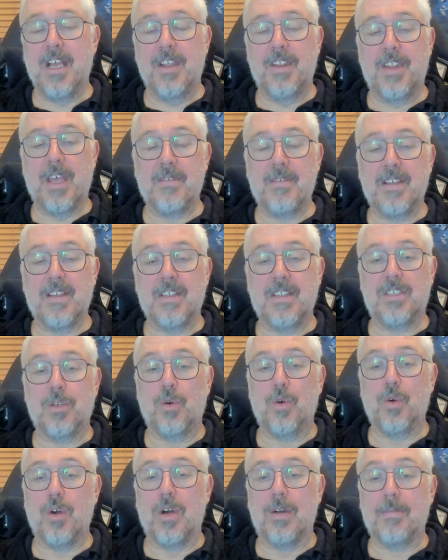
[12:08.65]
they're being
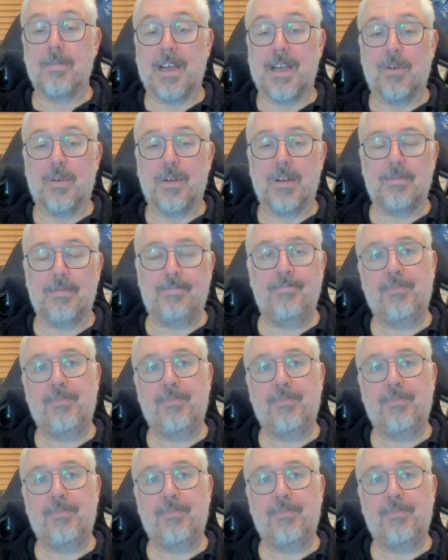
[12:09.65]
taught about